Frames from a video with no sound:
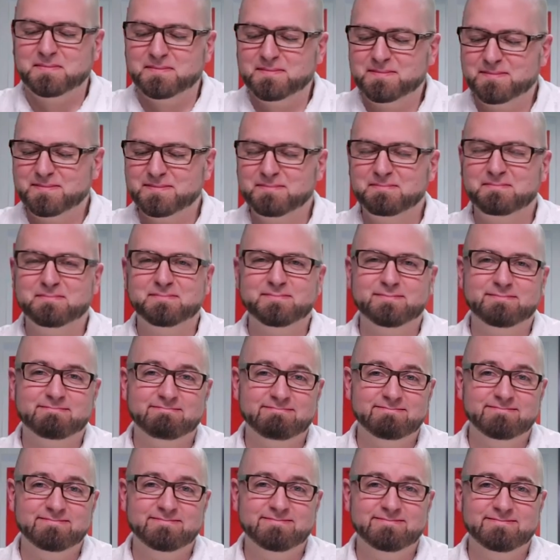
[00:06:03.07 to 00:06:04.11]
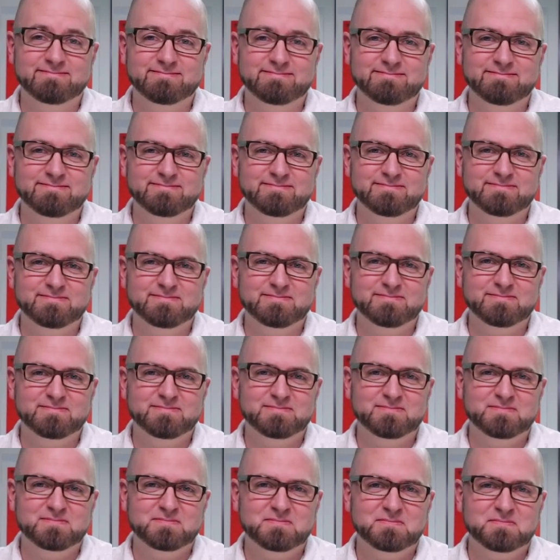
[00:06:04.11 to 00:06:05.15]

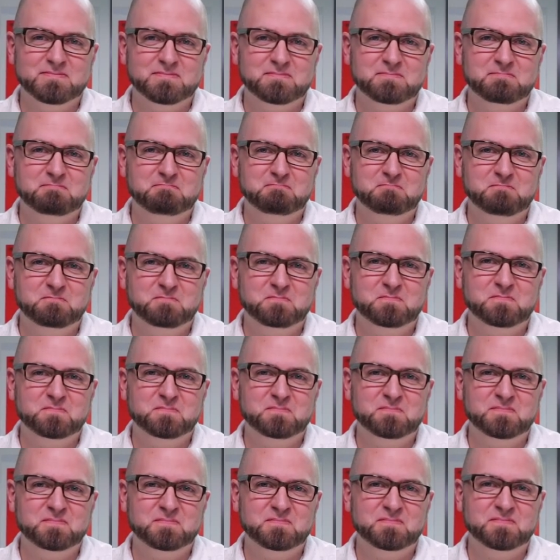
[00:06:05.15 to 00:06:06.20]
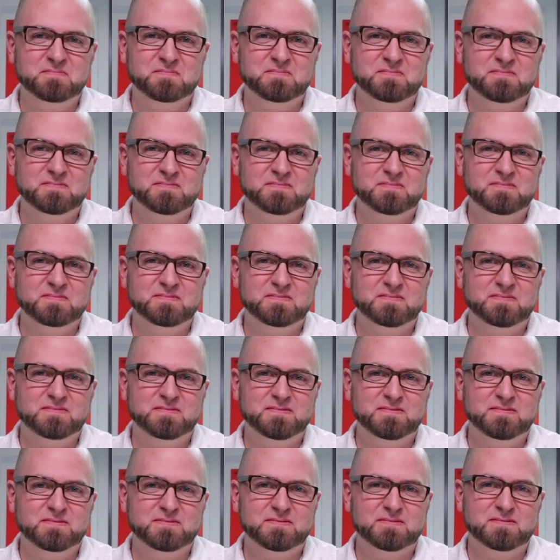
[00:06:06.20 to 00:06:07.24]

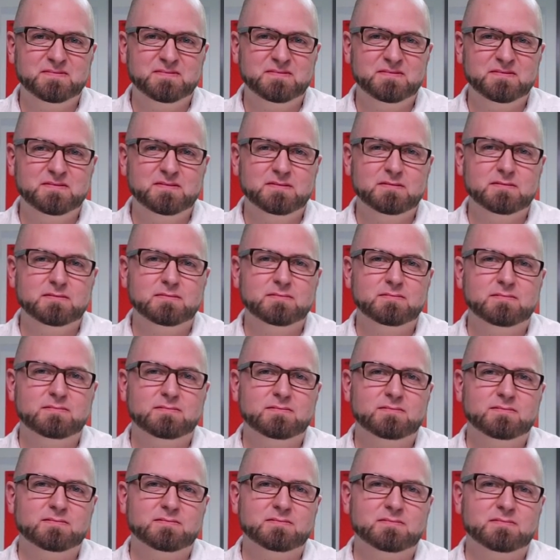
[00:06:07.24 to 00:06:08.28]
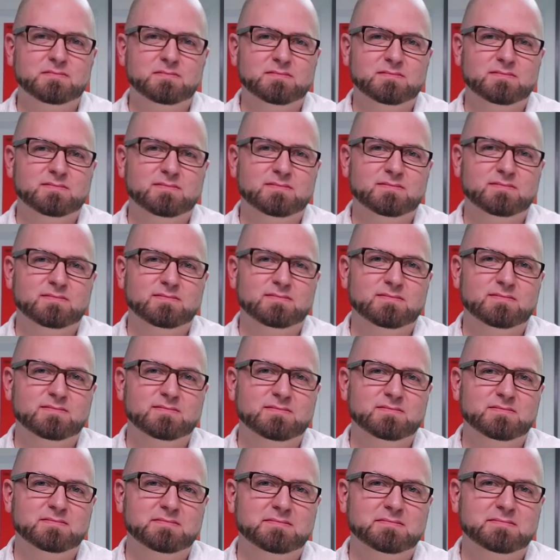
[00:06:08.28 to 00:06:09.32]

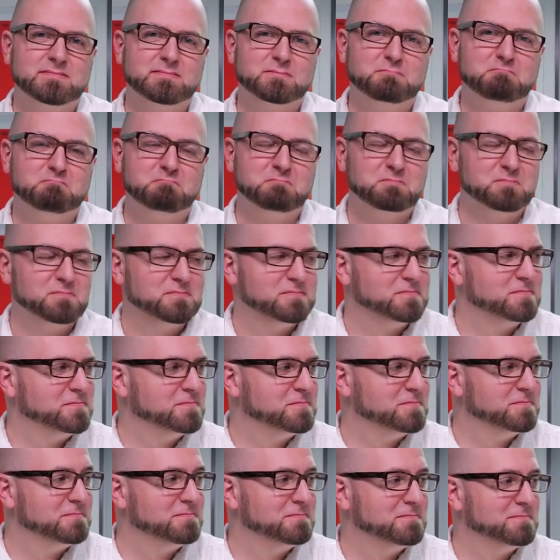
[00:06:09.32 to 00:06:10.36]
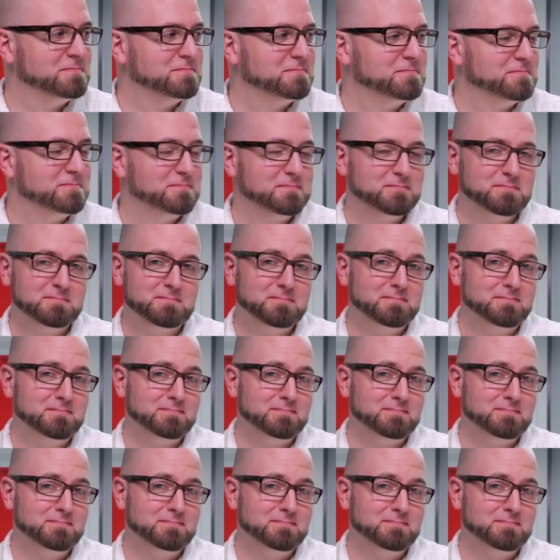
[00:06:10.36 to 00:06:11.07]
(silent)